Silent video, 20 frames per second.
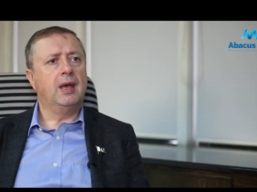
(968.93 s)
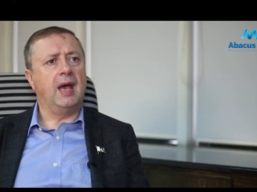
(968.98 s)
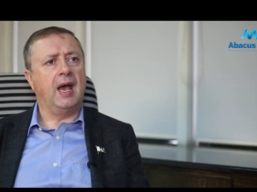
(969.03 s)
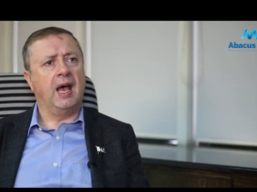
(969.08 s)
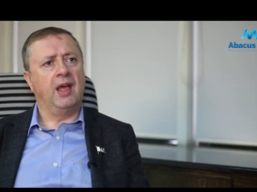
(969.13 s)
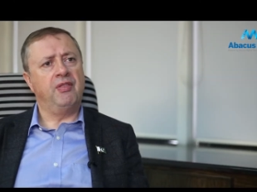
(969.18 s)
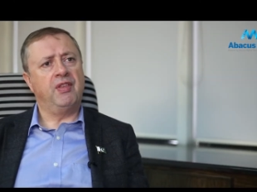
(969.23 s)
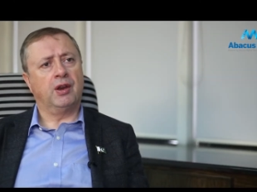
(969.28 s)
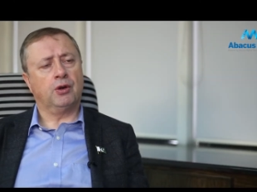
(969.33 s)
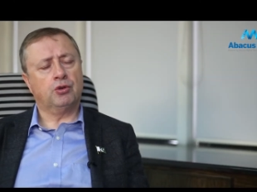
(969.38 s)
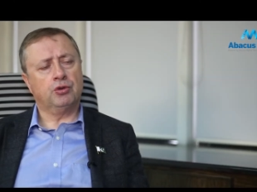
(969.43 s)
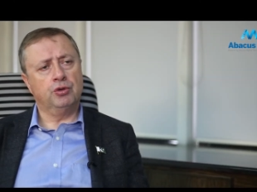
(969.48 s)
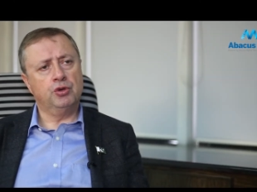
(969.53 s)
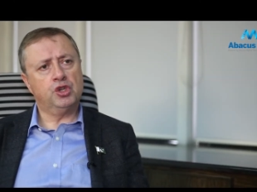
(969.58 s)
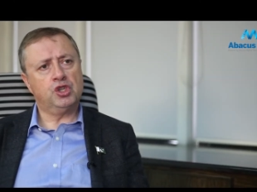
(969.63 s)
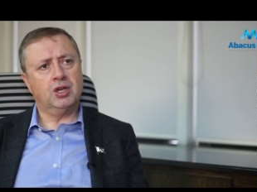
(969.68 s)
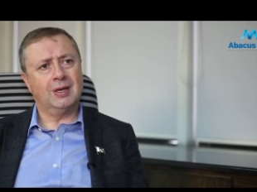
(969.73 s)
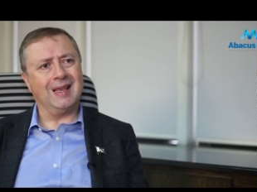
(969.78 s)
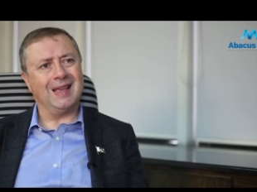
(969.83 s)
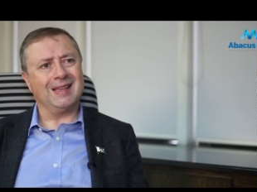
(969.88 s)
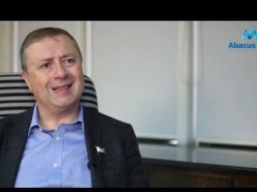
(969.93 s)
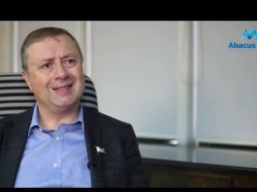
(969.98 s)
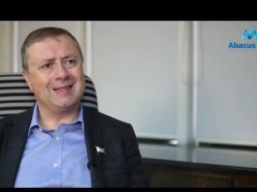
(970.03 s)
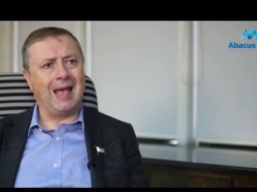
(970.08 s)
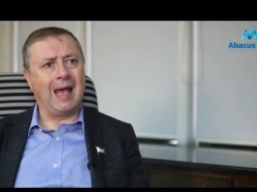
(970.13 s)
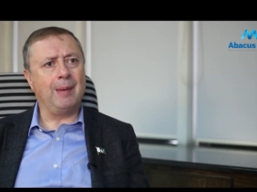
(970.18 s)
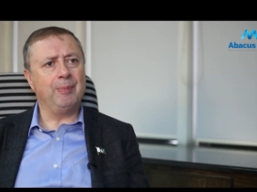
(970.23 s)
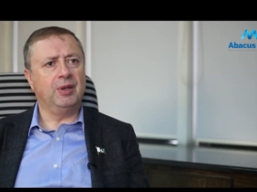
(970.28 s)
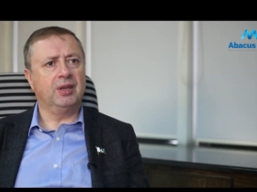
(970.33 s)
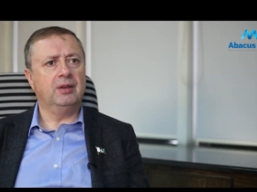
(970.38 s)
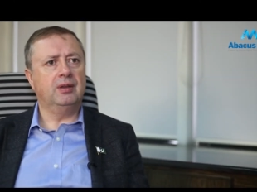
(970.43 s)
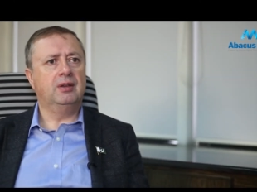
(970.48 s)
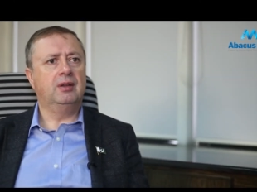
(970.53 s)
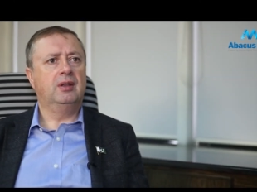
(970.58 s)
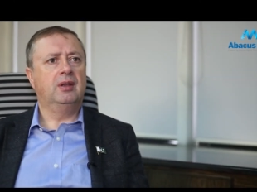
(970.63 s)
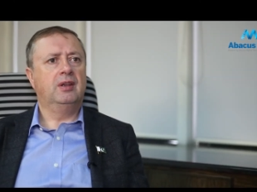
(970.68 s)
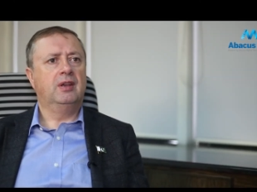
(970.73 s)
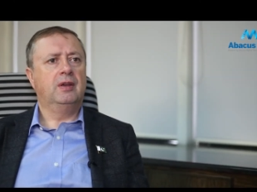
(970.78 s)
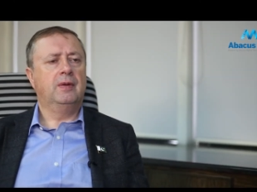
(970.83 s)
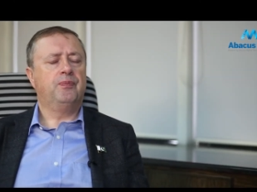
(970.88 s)
and then crucially examine
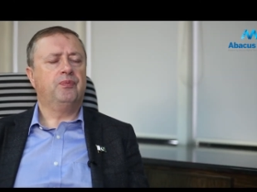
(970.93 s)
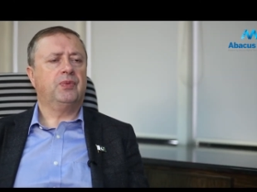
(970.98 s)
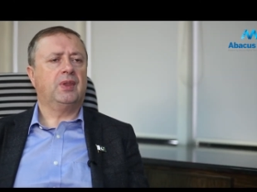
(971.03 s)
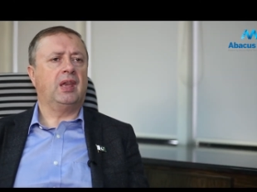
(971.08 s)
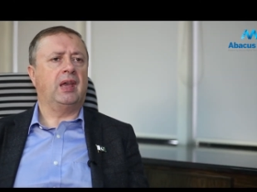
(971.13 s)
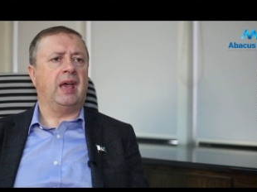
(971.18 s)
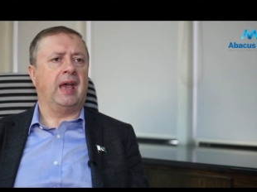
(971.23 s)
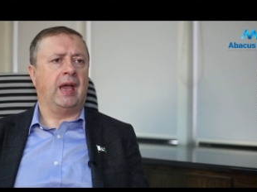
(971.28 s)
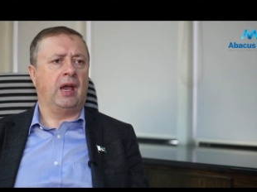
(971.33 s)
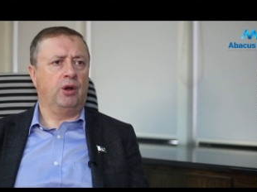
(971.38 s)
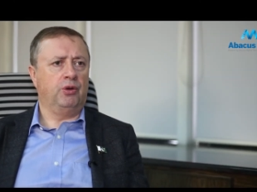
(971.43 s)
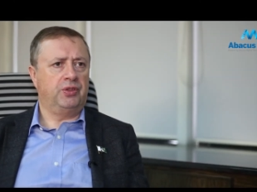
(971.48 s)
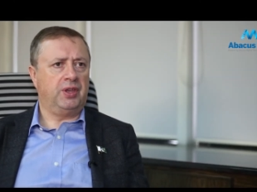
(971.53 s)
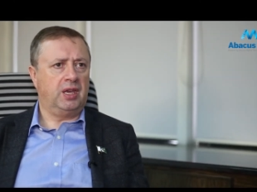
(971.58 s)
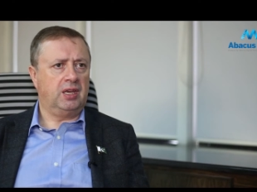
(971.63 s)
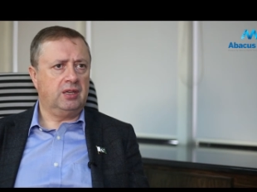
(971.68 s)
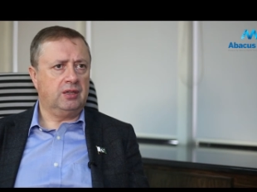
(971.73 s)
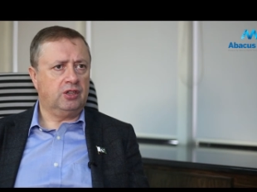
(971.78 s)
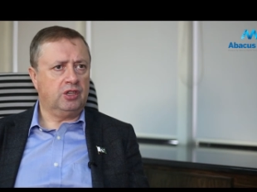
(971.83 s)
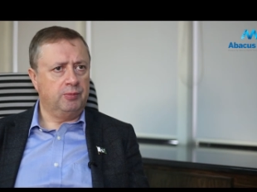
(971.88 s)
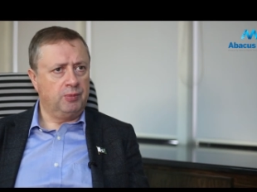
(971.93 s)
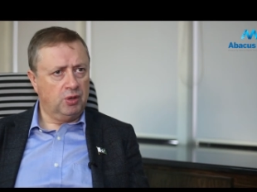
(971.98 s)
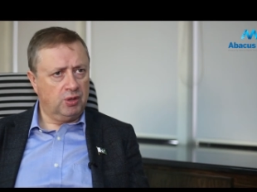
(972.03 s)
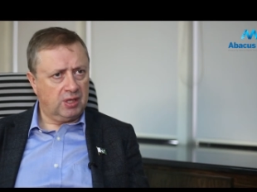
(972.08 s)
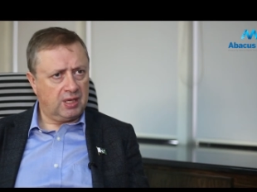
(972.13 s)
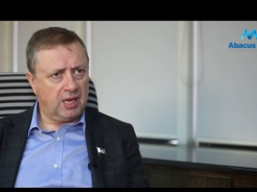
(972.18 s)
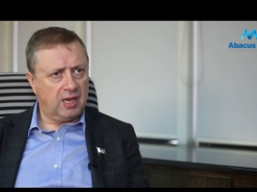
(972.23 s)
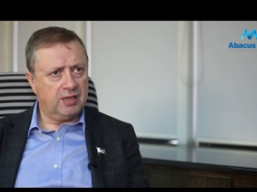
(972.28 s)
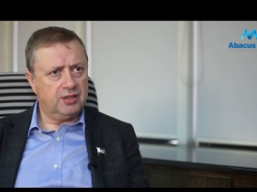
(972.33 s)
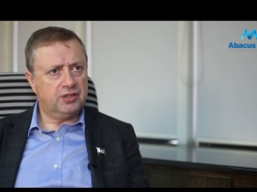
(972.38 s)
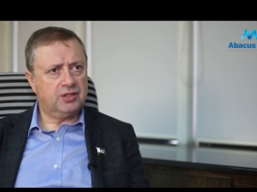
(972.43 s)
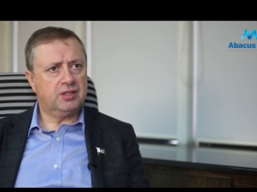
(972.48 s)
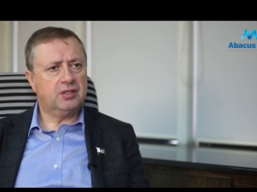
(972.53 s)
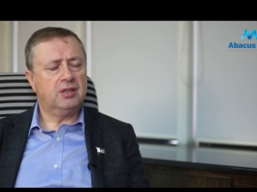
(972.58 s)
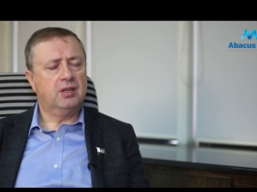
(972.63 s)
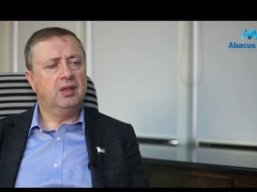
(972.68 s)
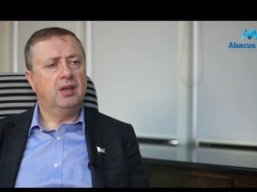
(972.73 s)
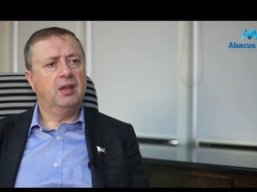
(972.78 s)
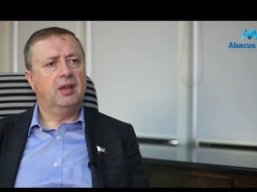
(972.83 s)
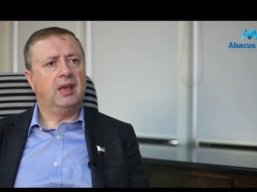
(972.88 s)
how they communicate,
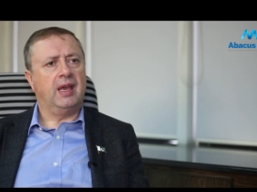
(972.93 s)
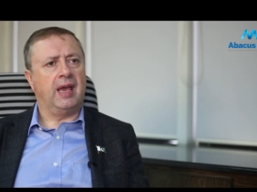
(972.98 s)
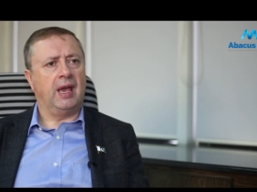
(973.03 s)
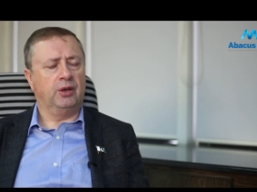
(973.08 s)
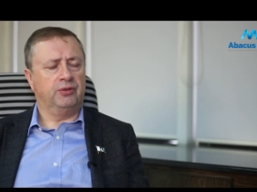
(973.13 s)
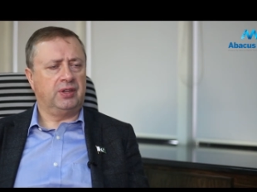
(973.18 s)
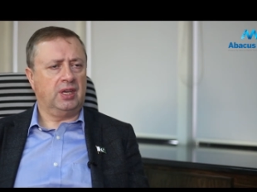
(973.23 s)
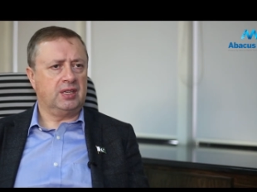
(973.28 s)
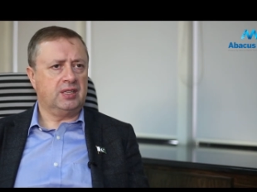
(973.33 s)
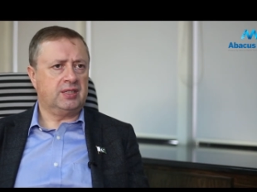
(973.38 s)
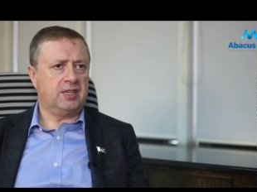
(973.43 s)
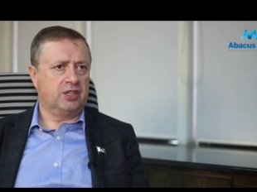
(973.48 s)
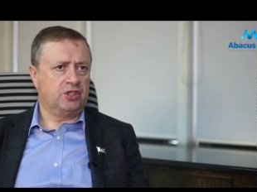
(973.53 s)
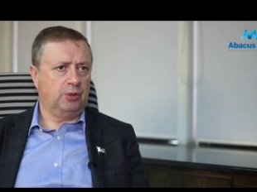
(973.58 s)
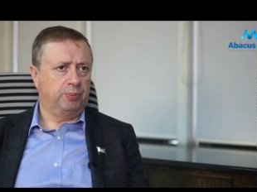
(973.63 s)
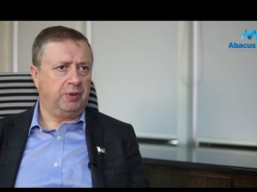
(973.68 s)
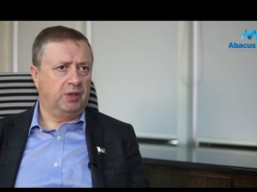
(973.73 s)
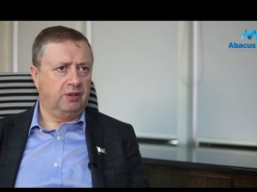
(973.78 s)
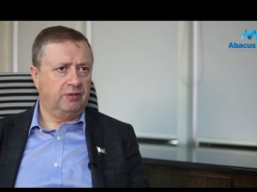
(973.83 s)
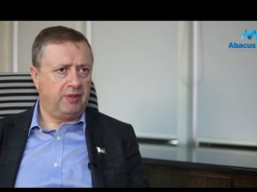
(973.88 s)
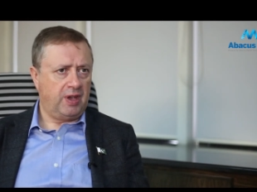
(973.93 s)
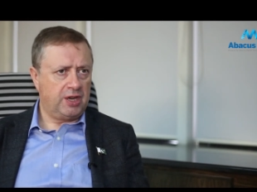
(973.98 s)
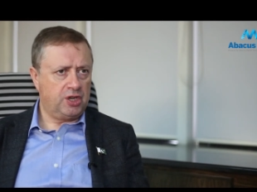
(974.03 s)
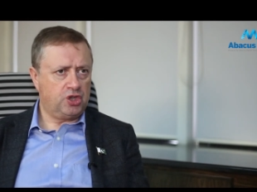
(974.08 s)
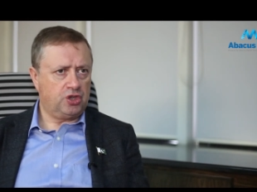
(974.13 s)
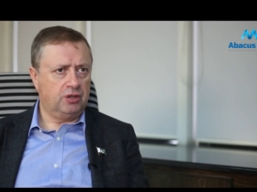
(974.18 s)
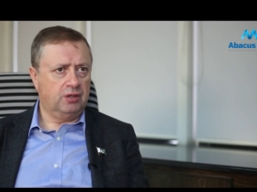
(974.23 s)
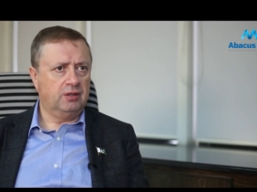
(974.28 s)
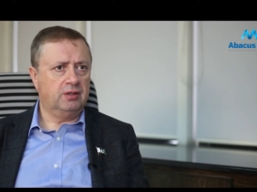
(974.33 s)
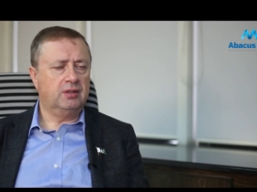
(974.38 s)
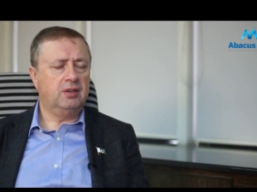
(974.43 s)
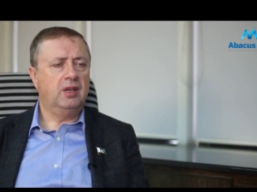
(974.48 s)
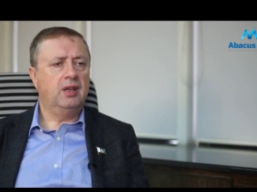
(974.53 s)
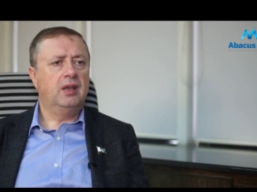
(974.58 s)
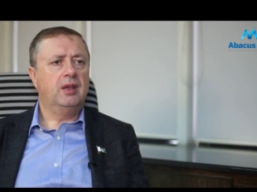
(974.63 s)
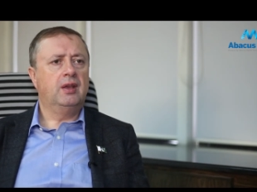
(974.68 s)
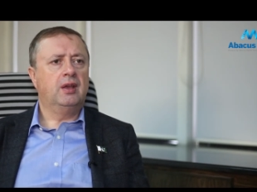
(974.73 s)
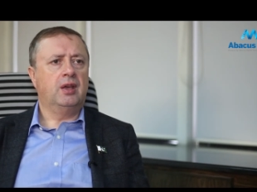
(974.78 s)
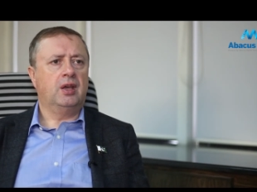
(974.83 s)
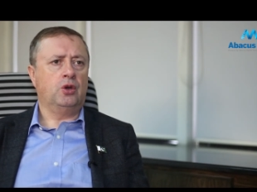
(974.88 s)
how they set up innovation,
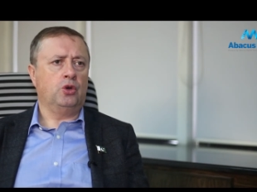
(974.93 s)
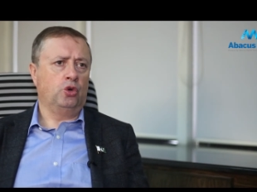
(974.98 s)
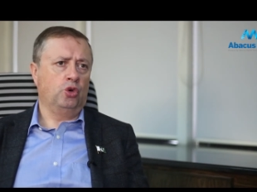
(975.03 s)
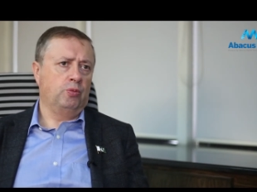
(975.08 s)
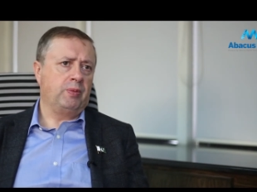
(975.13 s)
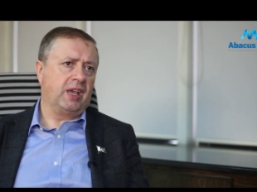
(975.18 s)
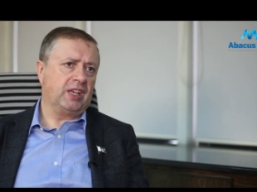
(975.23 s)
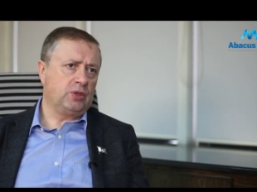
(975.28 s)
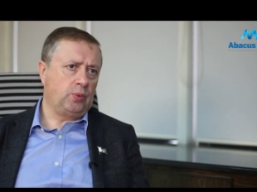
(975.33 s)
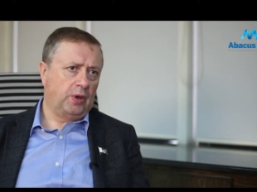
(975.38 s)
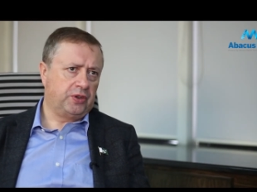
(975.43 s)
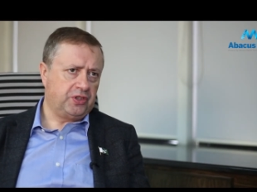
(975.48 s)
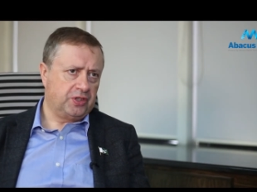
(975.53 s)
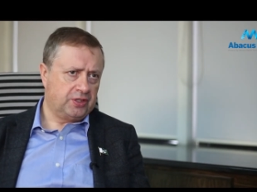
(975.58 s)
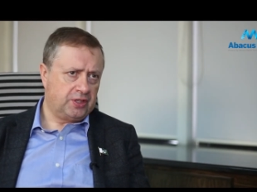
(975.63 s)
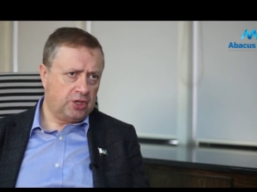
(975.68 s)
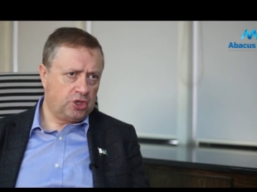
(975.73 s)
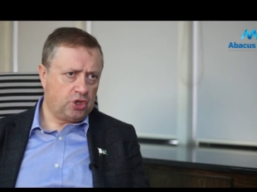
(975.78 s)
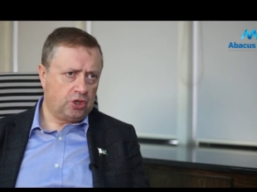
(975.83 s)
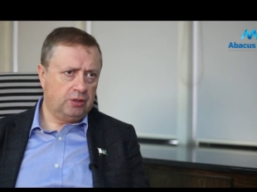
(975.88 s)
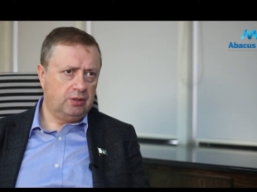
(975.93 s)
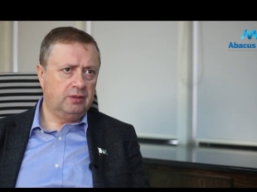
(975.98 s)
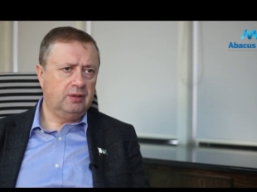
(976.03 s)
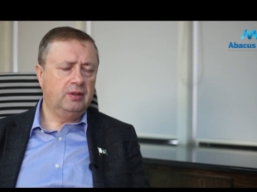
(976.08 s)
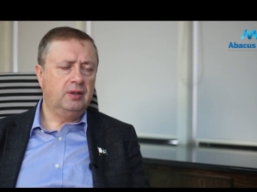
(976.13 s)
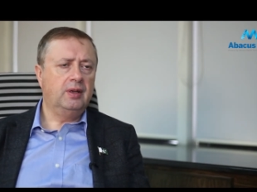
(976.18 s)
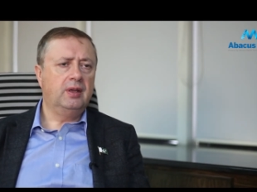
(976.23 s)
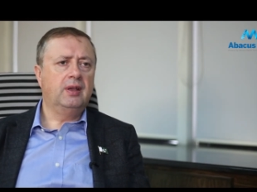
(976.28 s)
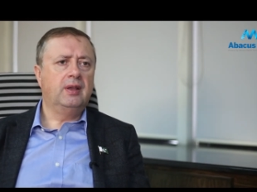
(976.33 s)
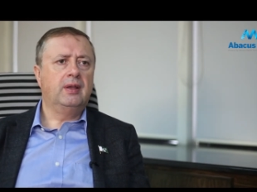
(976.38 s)
who makes what decision.